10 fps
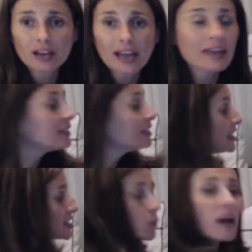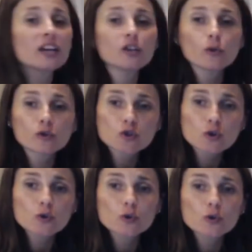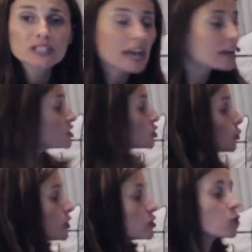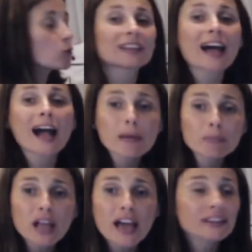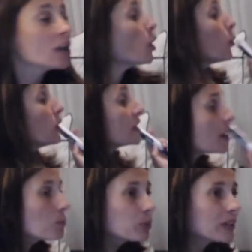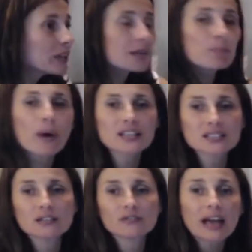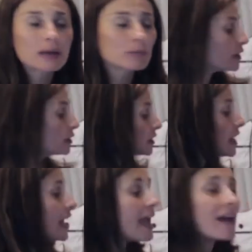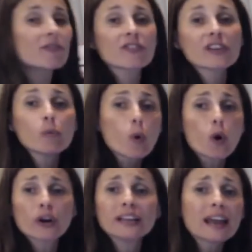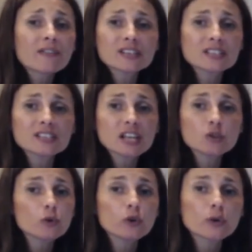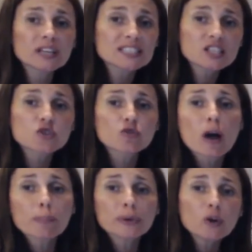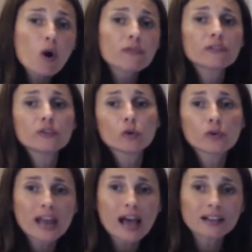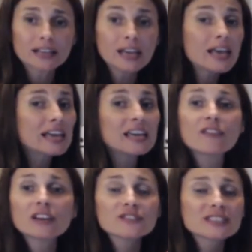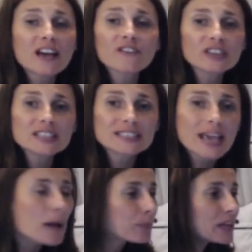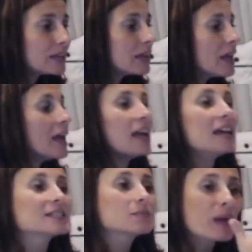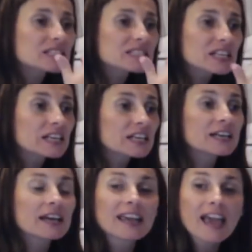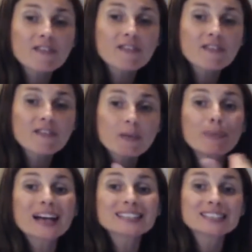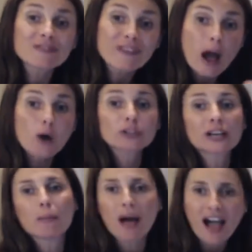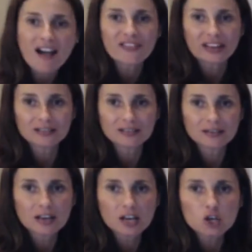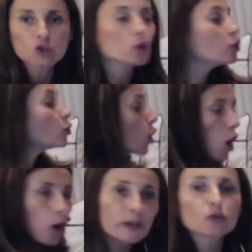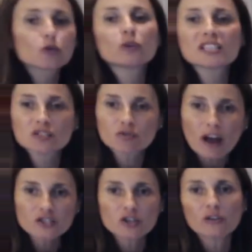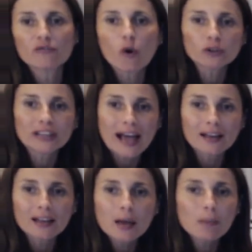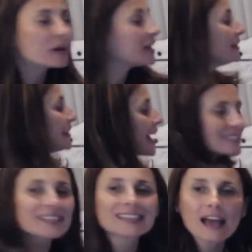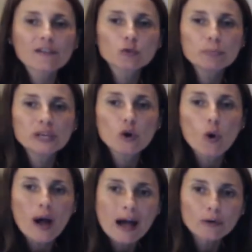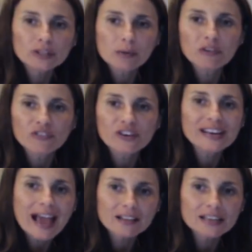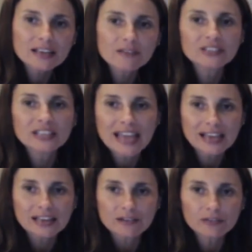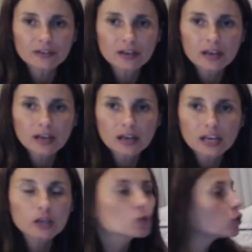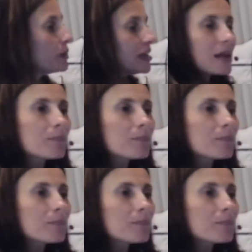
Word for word: And this way you choose and switch your timeline with completely positive timeline that every war and everything they do, you're gonna see dropping off of your reality. Even if something is happening, is basically gonna have a positive outcome of it. So you're going through the structure of all that, but it doesn't have to be your outcome of reality of the negative. It could be in a